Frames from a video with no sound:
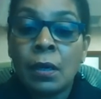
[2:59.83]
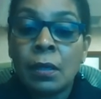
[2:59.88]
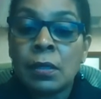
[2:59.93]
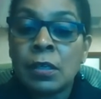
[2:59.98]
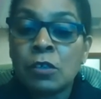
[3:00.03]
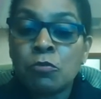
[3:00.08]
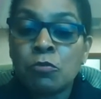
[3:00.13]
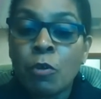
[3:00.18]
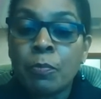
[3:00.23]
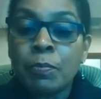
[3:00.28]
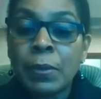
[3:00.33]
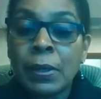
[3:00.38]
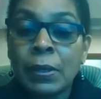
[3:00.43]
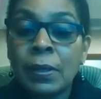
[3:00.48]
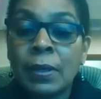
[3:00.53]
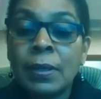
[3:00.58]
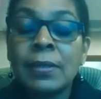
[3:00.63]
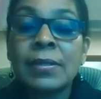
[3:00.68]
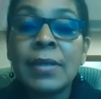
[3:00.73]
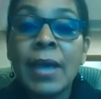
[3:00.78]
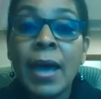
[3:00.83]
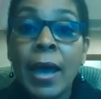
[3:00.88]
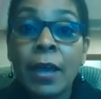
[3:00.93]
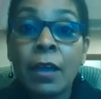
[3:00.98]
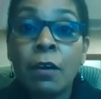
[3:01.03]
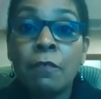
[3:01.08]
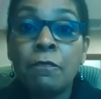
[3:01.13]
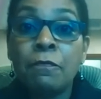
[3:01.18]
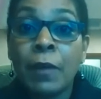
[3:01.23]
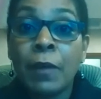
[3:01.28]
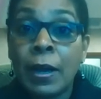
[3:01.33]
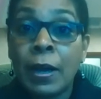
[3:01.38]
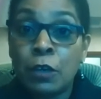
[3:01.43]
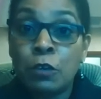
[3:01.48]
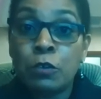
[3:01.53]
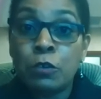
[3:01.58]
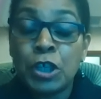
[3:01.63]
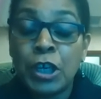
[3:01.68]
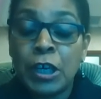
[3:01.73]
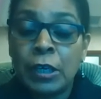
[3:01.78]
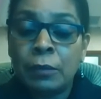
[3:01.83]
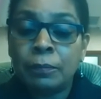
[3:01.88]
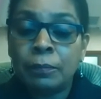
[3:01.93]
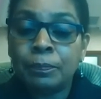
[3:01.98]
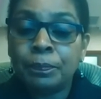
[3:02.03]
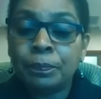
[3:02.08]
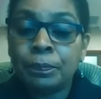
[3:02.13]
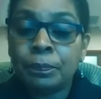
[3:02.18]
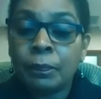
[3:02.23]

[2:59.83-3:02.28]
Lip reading: disrupting the entire value chain.